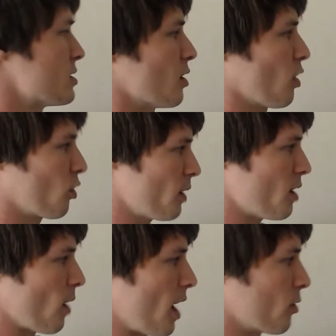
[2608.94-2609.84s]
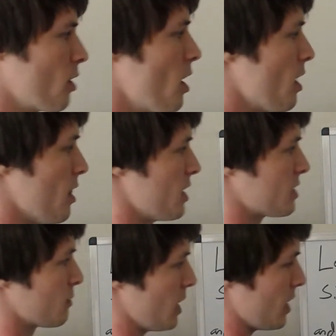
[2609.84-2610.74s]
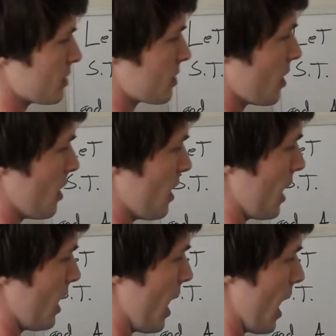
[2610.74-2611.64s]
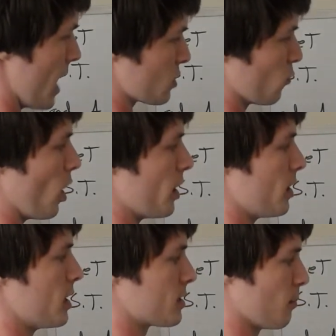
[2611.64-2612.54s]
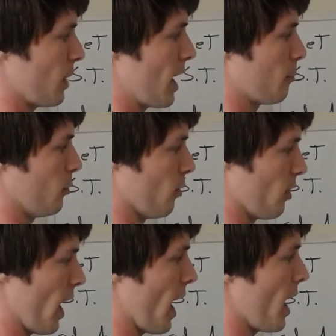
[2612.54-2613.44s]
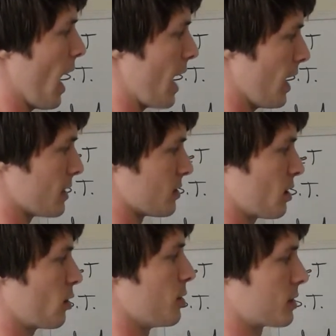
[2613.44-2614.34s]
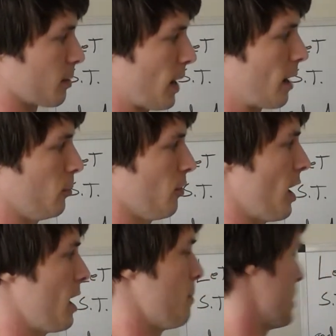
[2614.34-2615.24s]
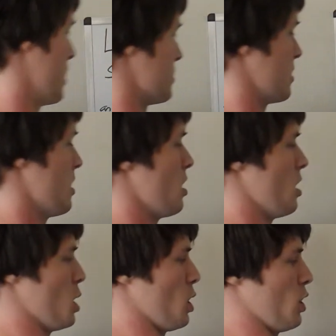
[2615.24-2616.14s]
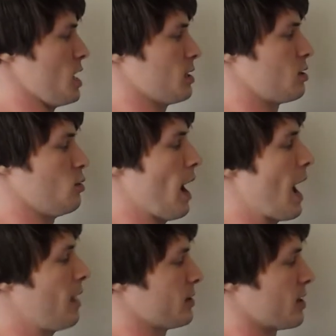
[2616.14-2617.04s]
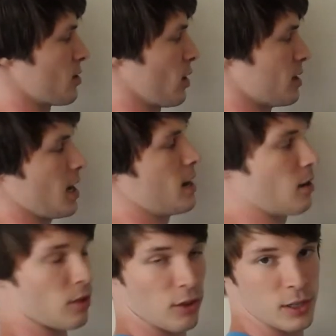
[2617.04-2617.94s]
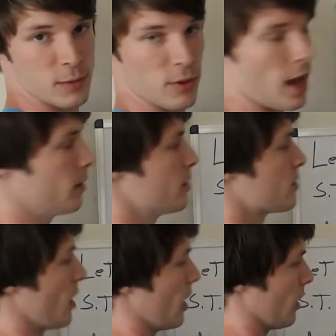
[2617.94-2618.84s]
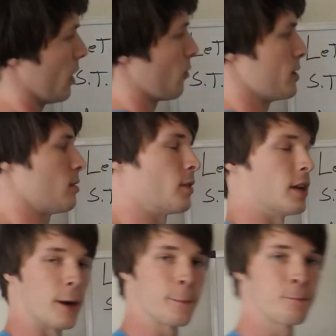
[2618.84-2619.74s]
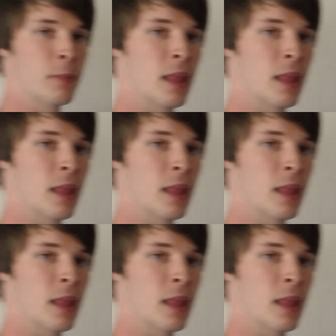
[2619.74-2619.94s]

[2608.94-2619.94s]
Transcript: 3 rather, this means that S1 is compatible with A and S0 is compatible with A because these two atlases are contained in a third smooth atlas, and likewise over here.